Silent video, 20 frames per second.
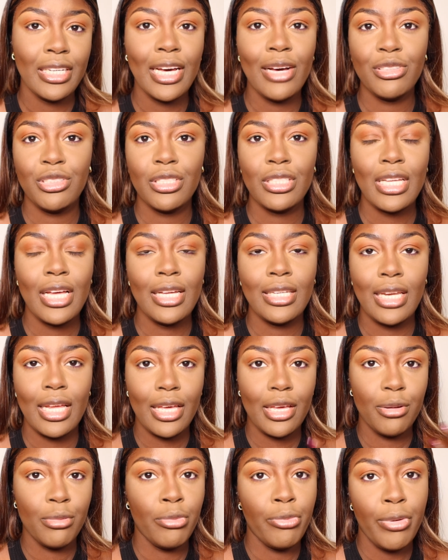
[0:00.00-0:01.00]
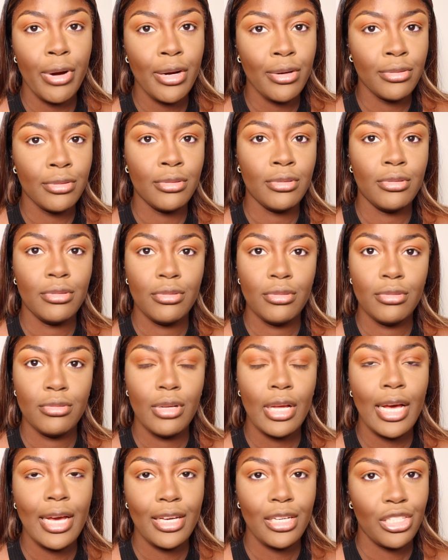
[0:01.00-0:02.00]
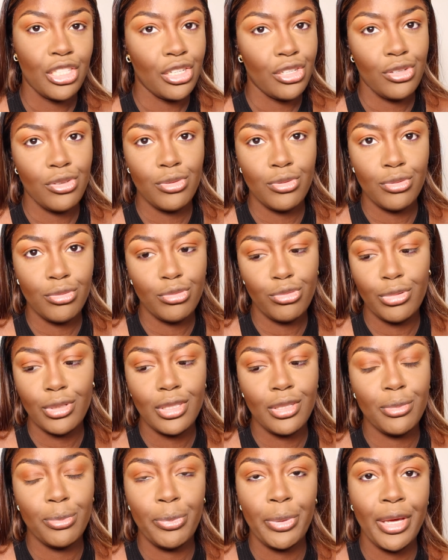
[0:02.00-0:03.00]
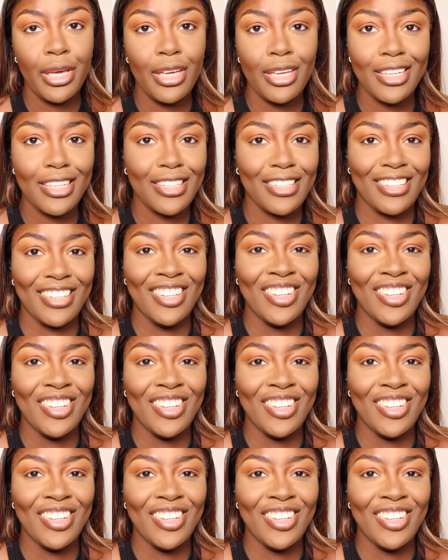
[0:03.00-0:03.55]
I've just had like a brown eyeshadow with the pink